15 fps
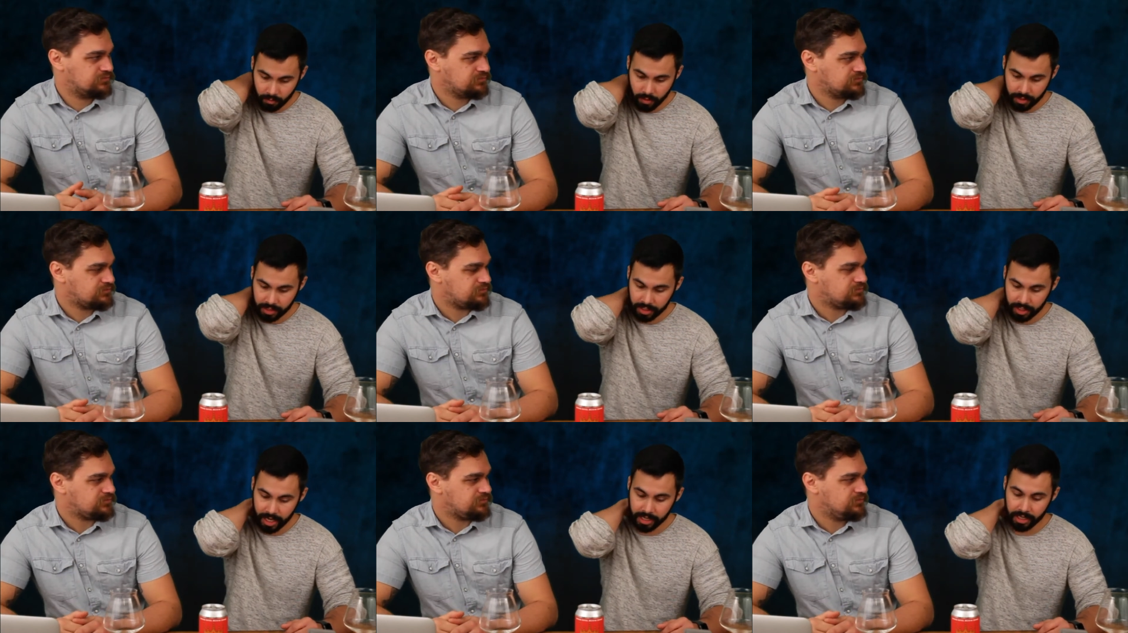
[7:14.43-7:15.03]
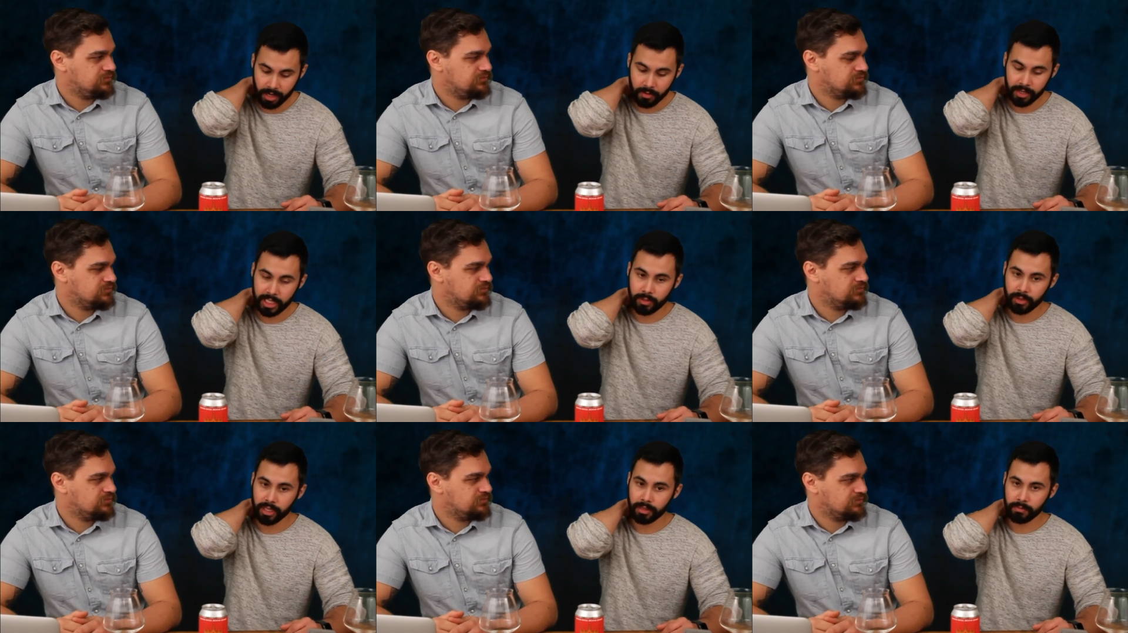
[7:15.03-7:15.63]
Speaker 1: of want to just kind of go
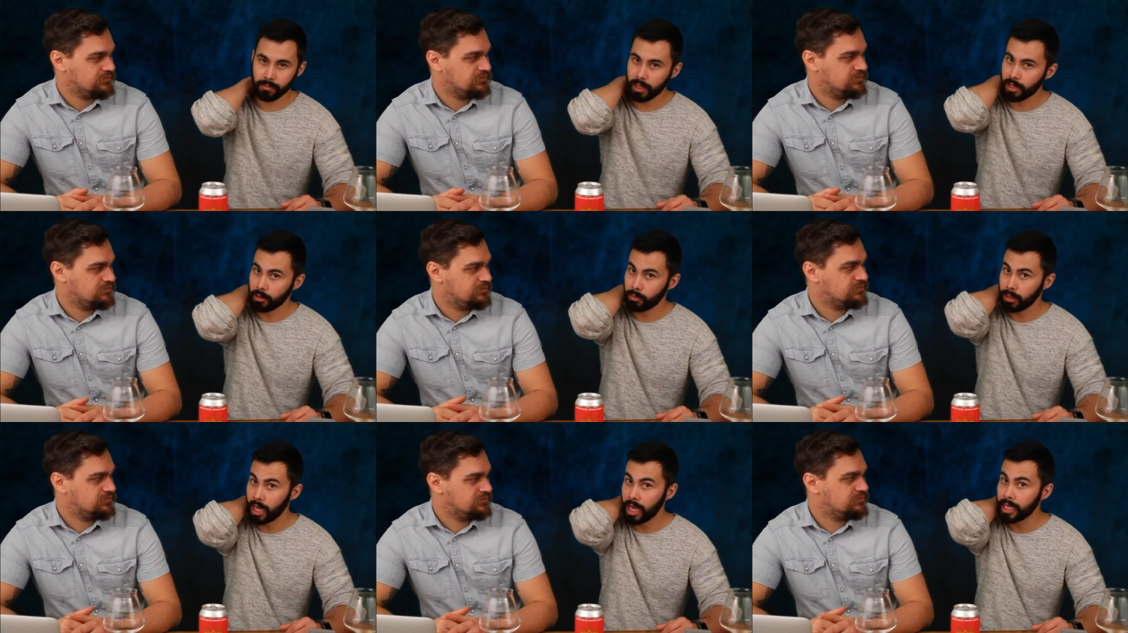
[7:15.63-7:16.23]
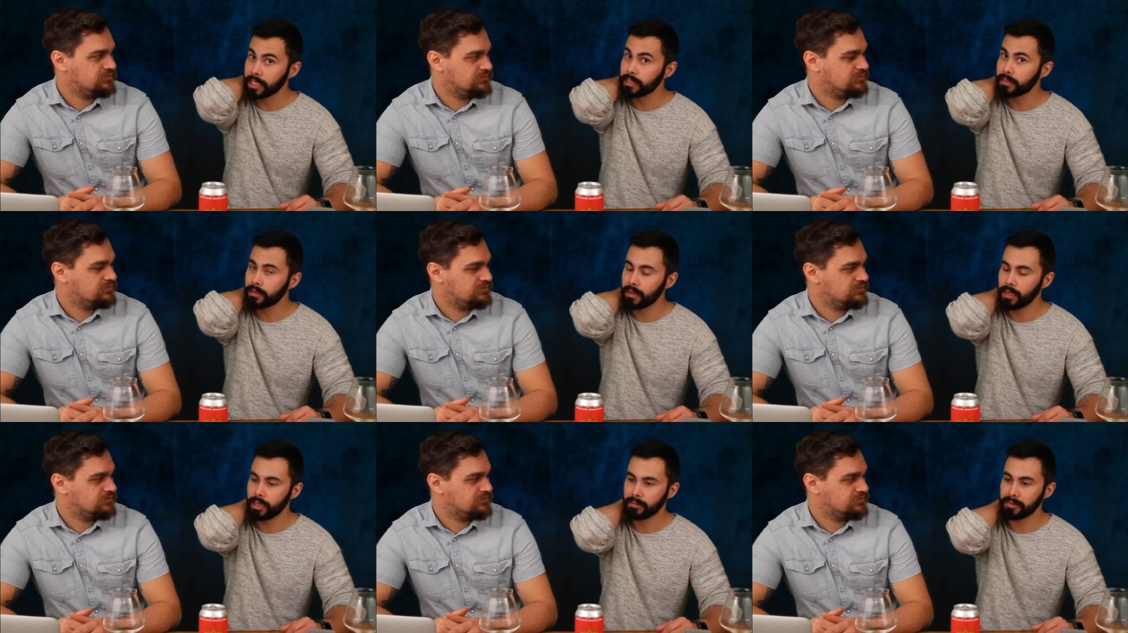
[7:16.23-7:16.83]
into it a little blind,
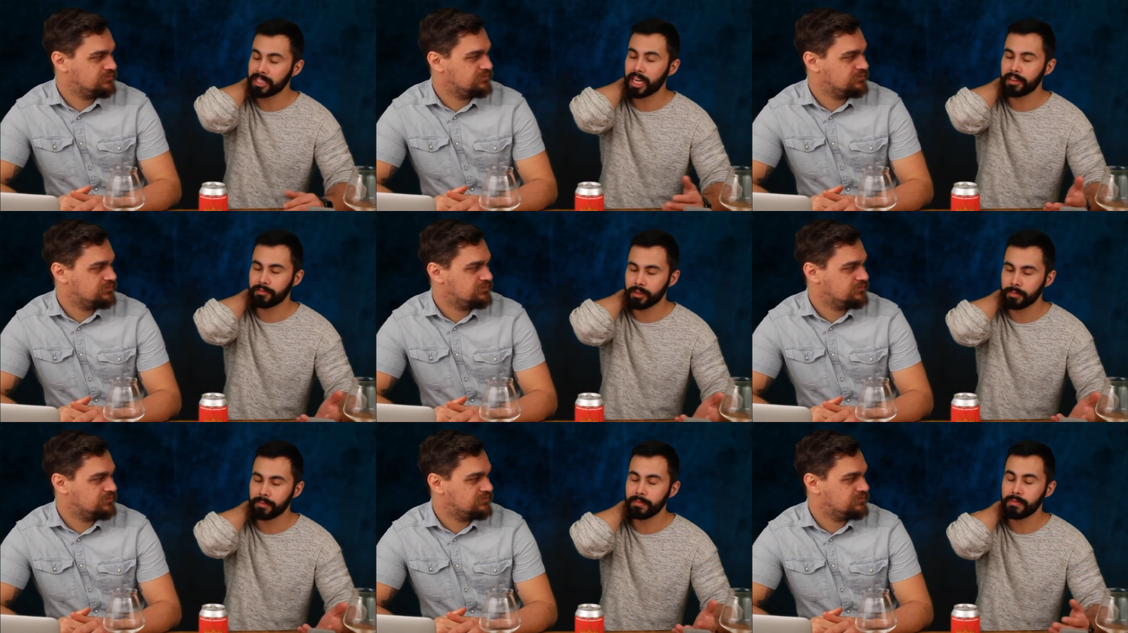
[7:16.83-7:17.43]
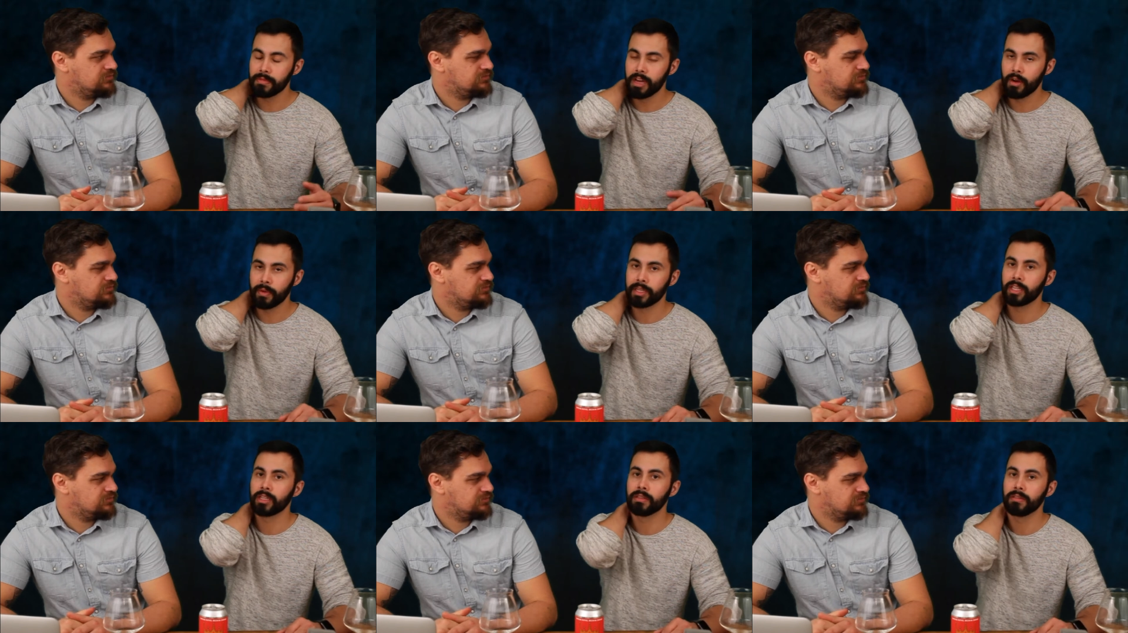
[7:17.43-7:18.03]
um, aside from
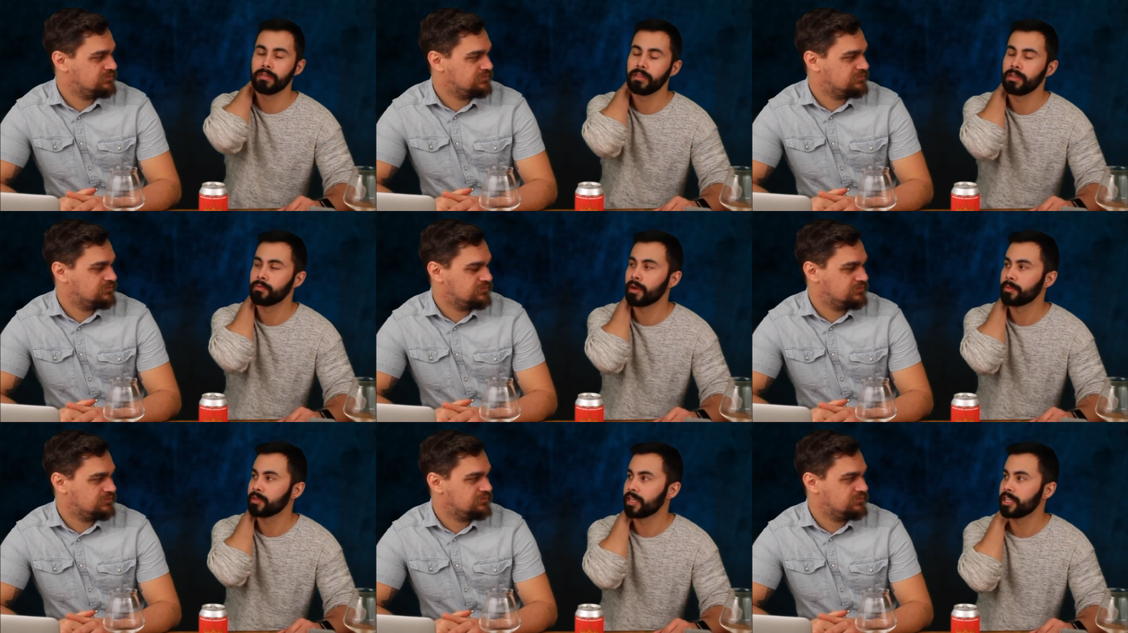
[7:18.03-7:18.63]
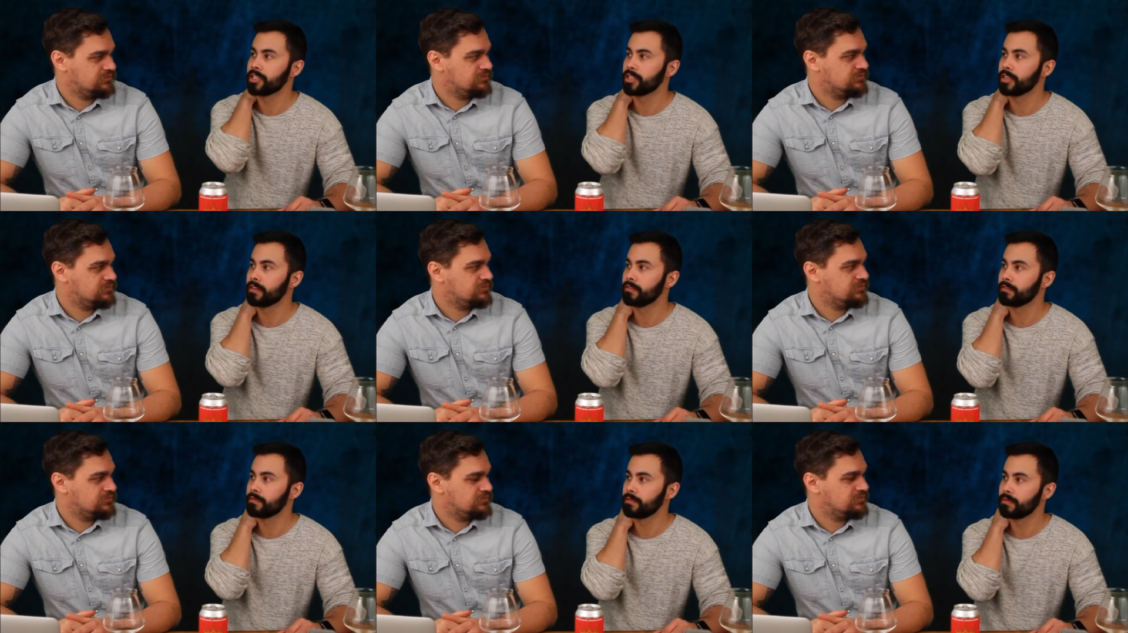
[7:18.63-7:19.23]
knowing the the reputation
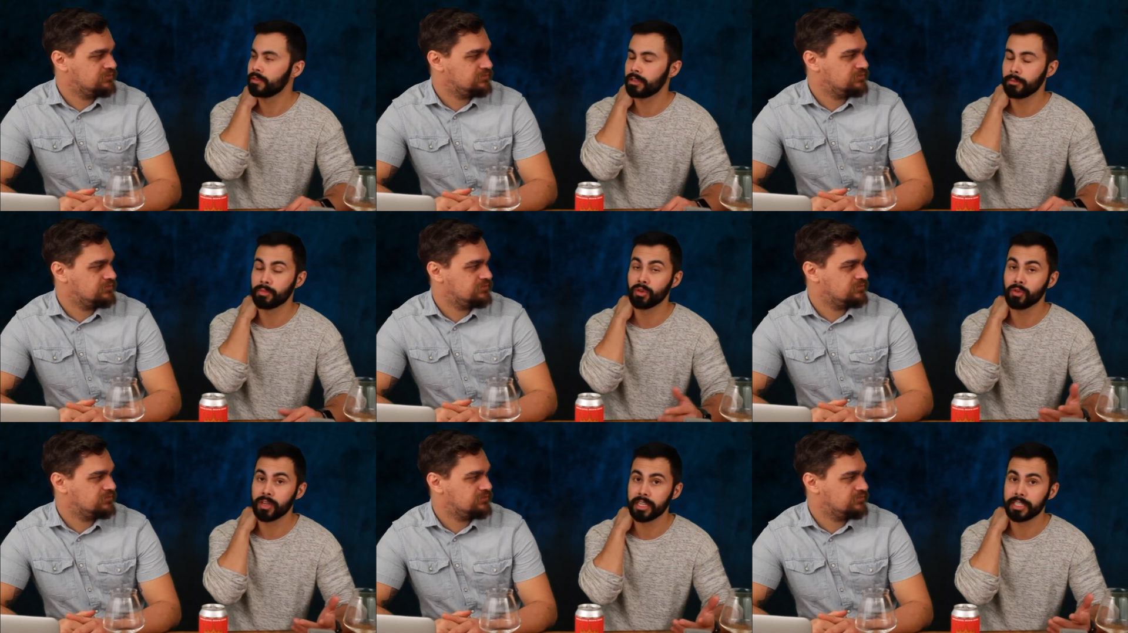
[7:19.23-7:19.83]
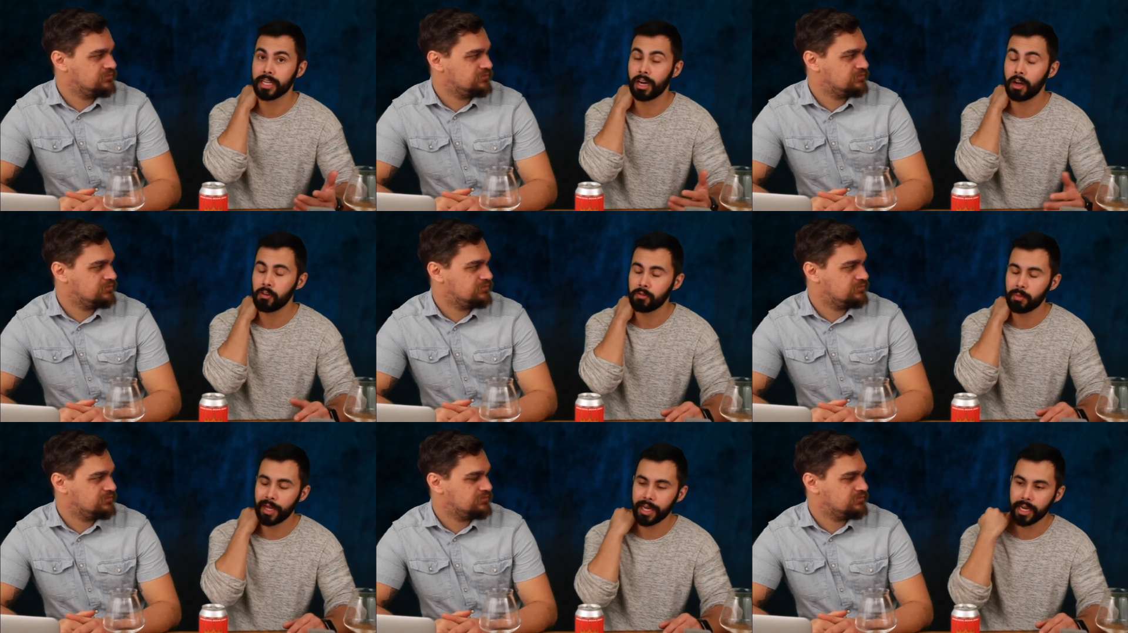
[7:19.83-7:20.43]
of the brewery
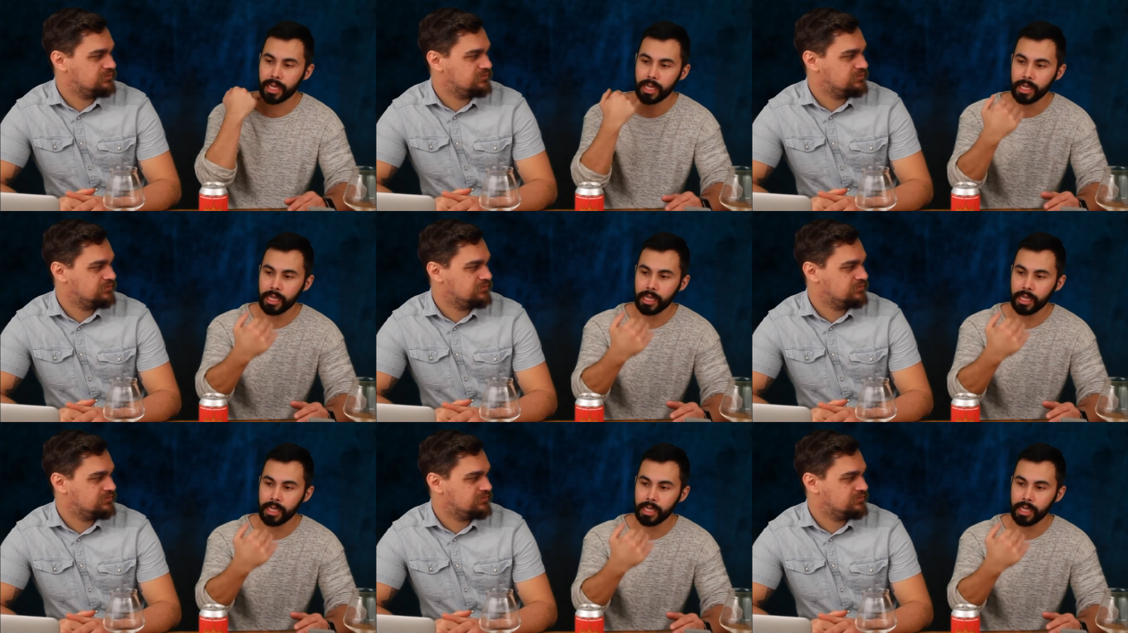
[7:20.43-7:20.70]
itself. But